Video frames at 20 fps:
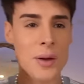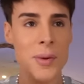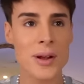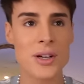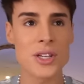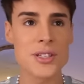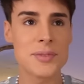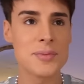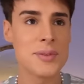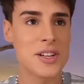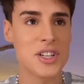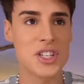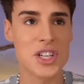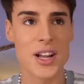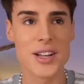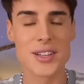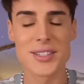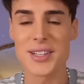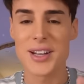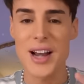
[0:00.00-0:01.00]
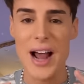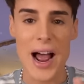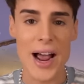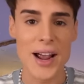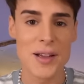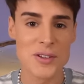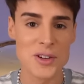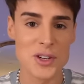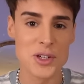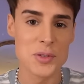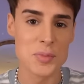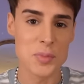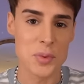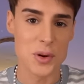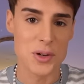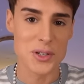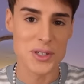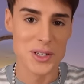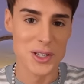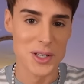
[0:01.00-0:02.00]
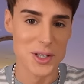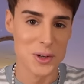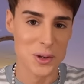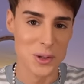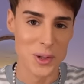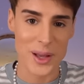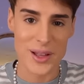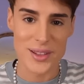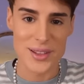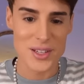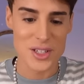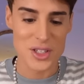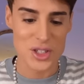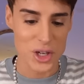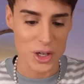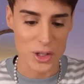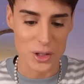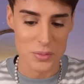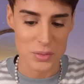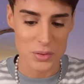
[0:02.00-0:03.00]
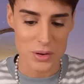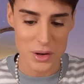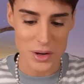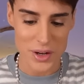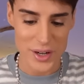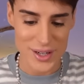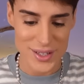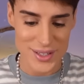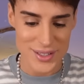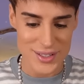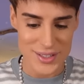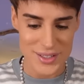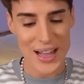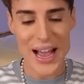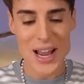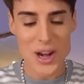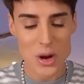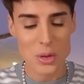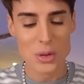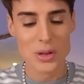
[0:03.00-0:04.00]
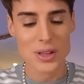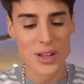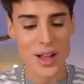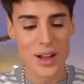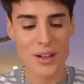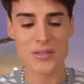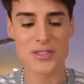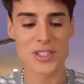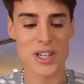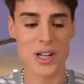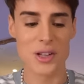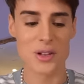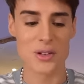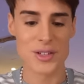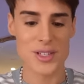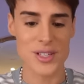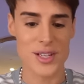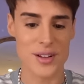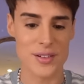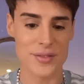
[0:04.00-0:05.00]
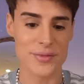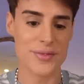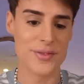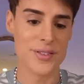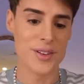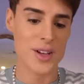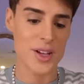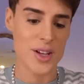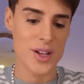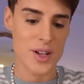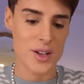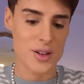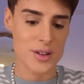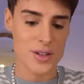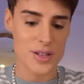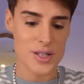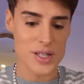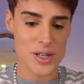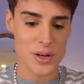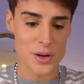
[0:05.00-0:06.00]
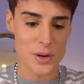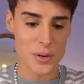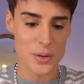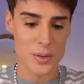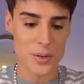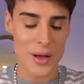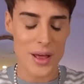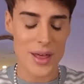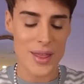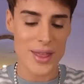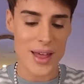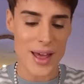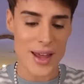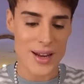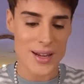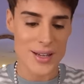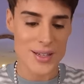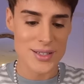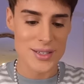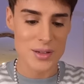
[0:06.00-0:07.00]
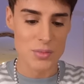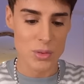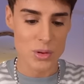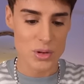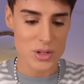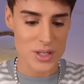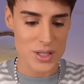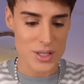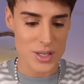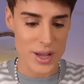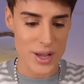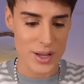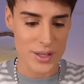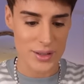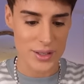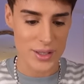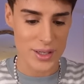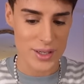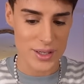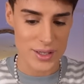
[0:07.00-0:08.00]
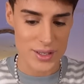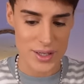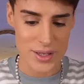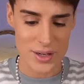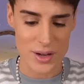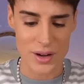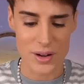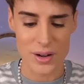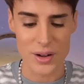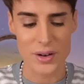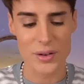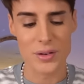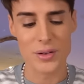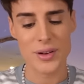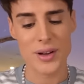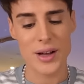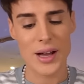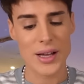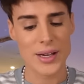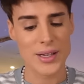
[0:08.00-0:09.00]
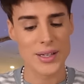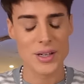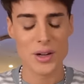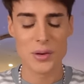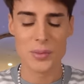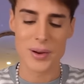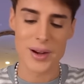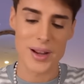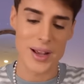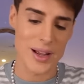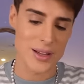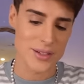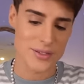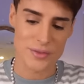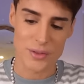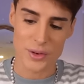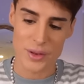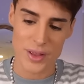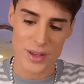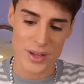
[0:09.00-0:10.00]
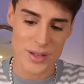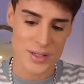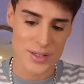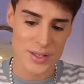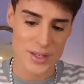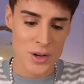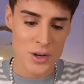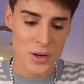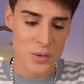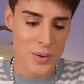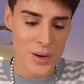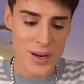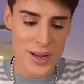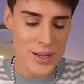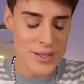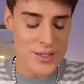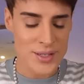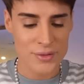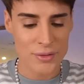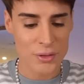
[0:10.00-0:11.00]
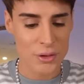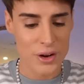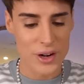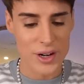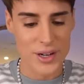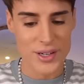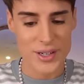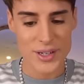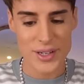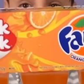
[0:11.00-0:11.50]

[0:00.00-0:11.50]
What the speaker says: might just be a chance that I just personally don't like these Jell-O products. I don't love Jell-O stuff. So that is the most likely scenario. Nobody asked for this. Nobody asked for it.